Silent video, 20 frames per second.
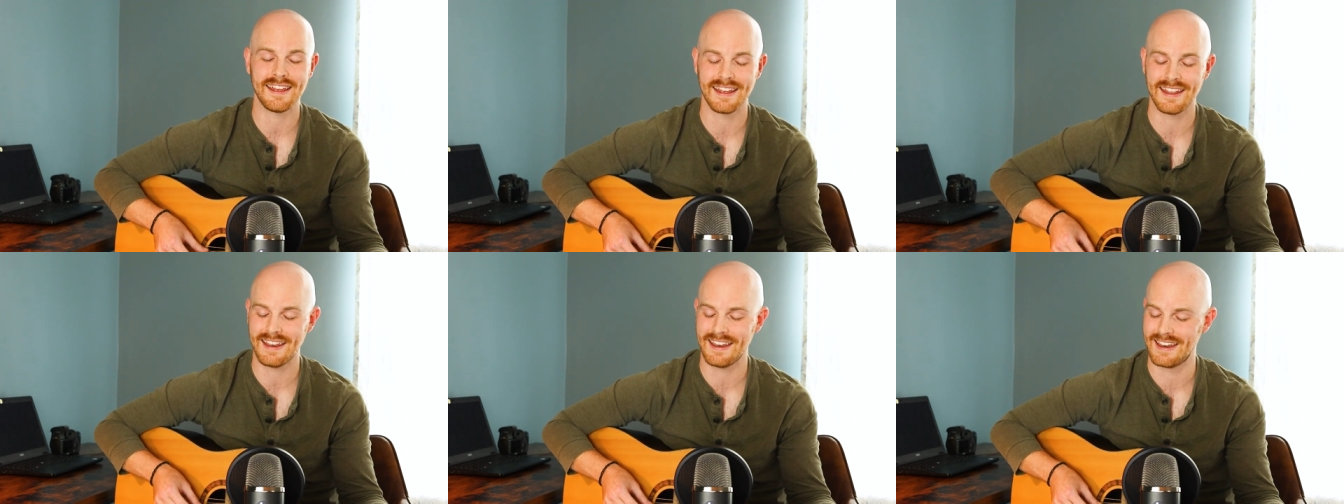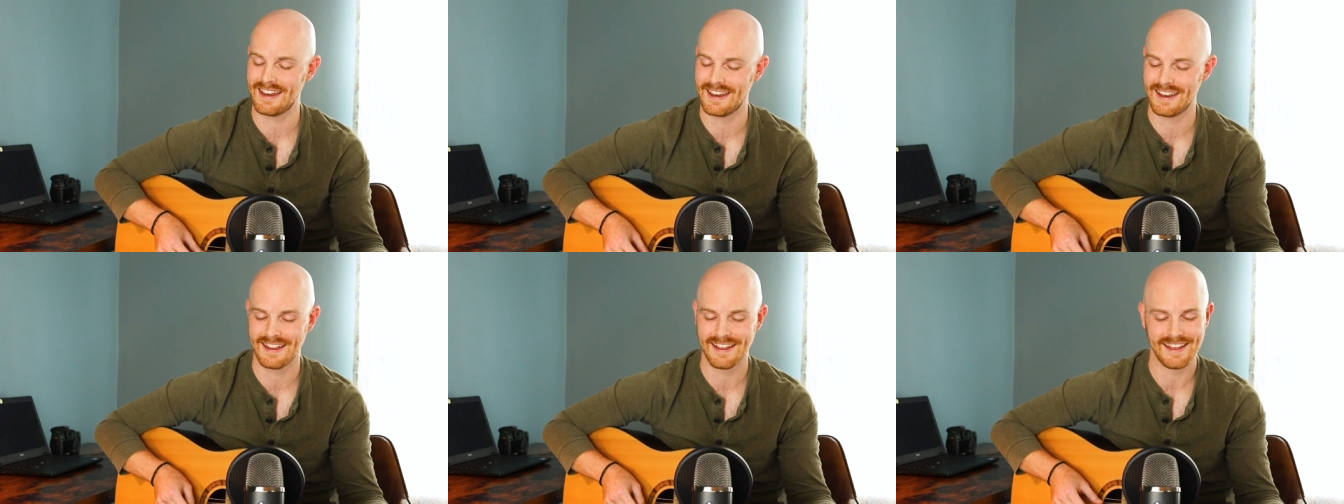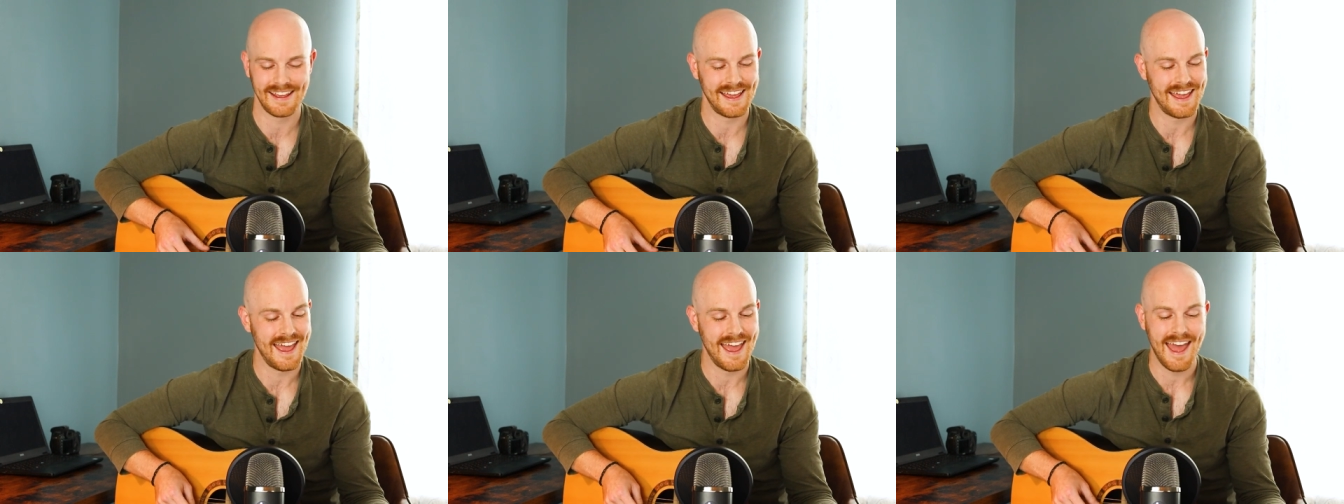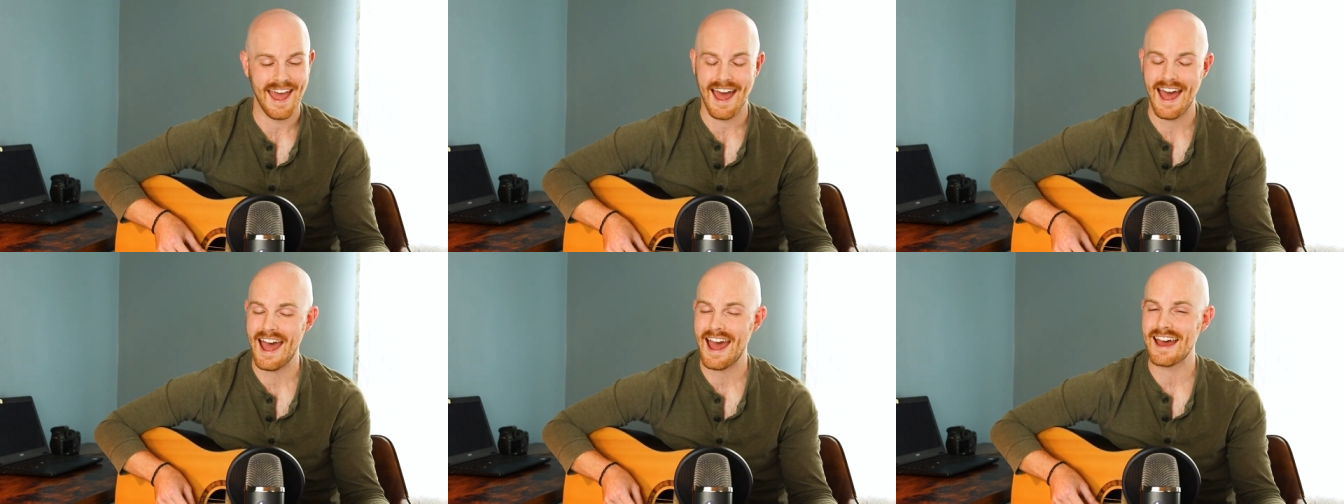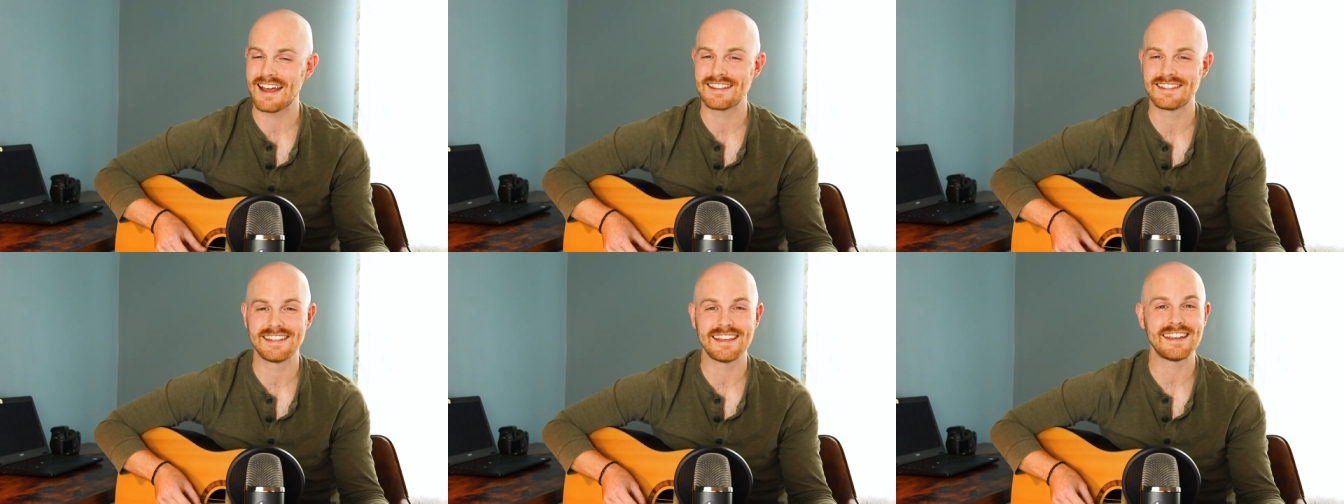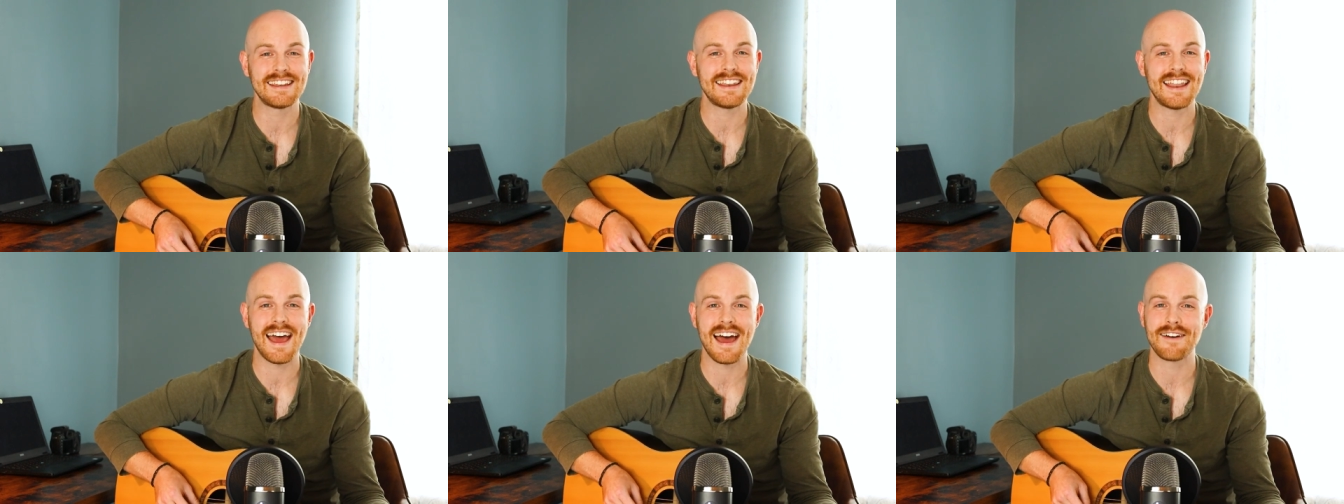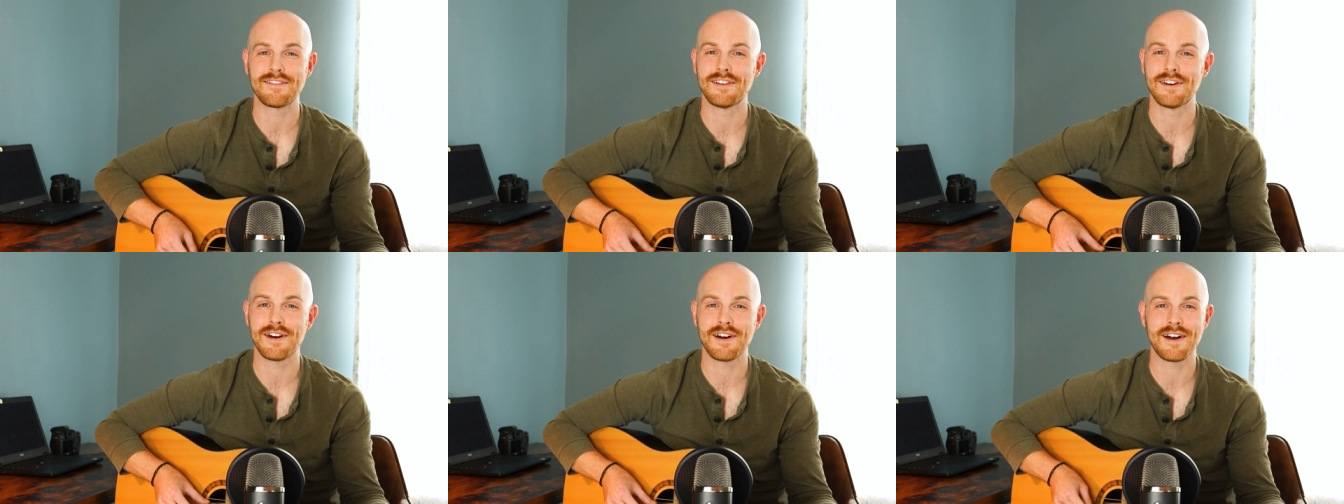And I didn't
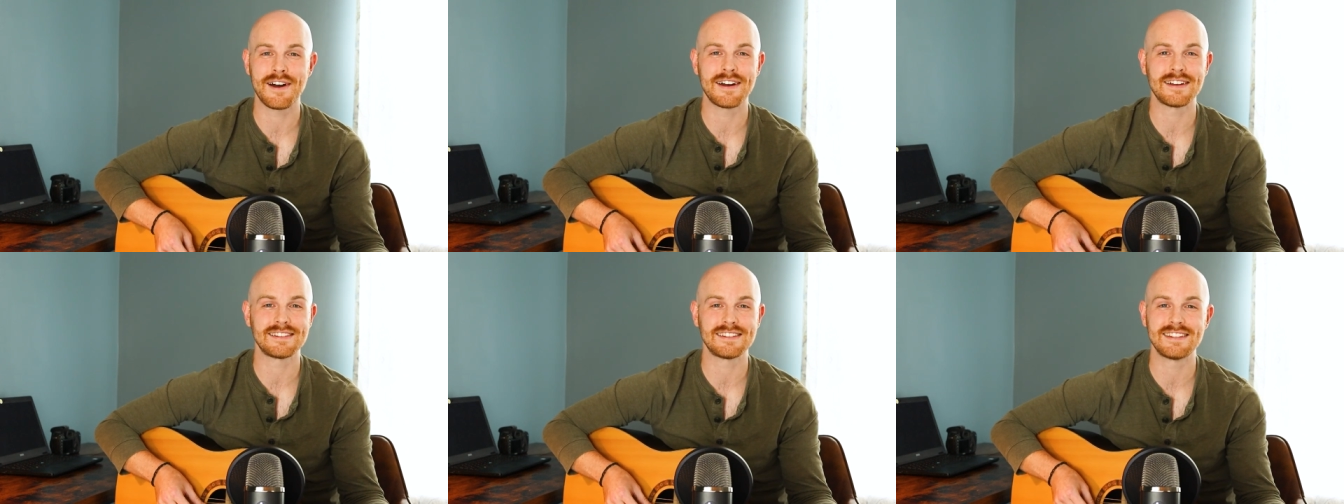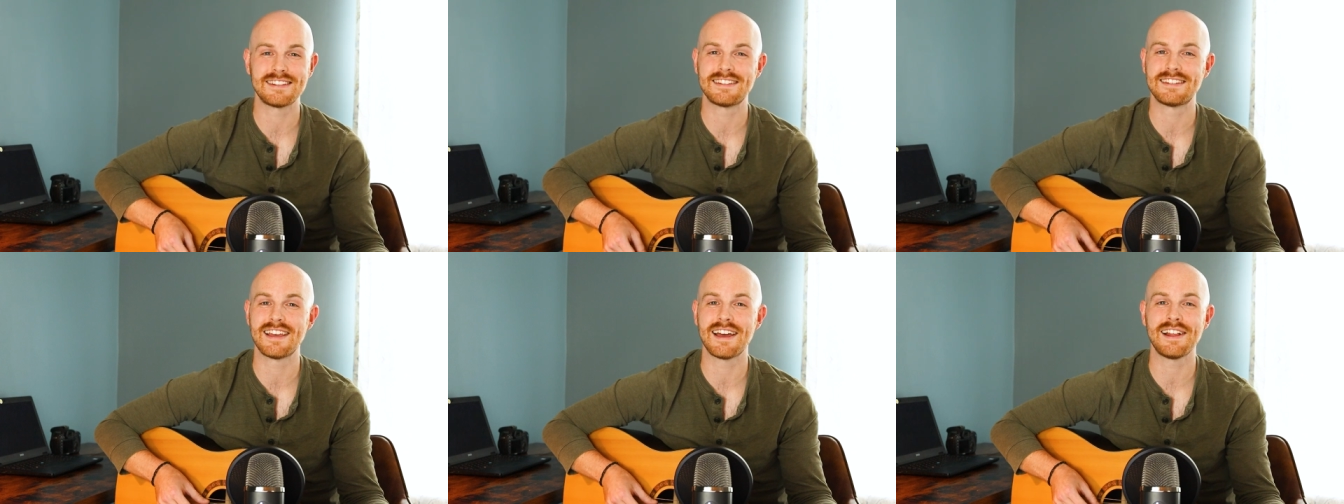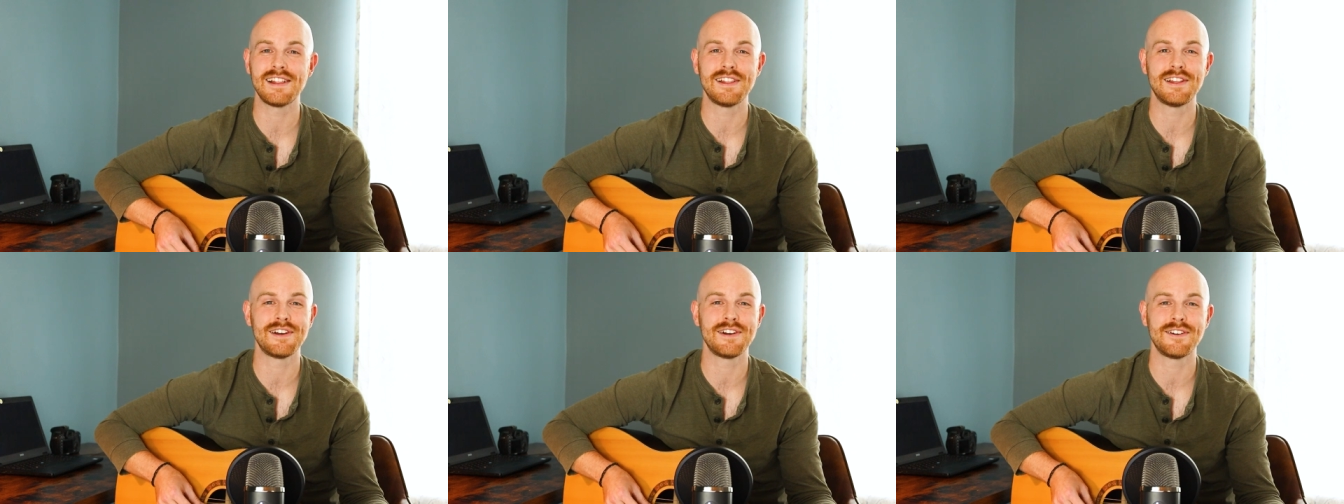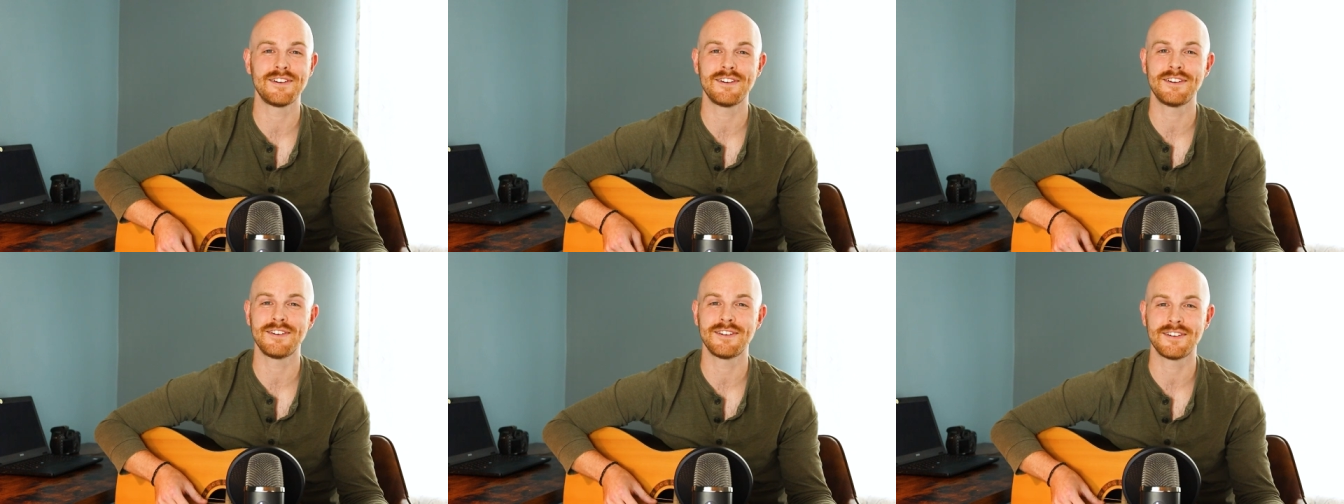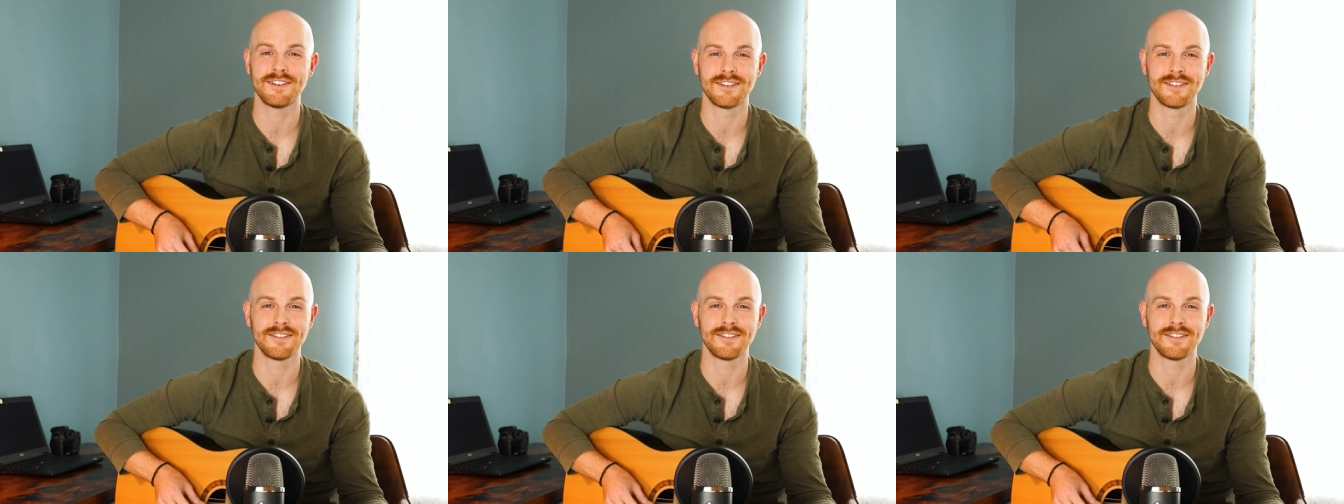have the heart to tell her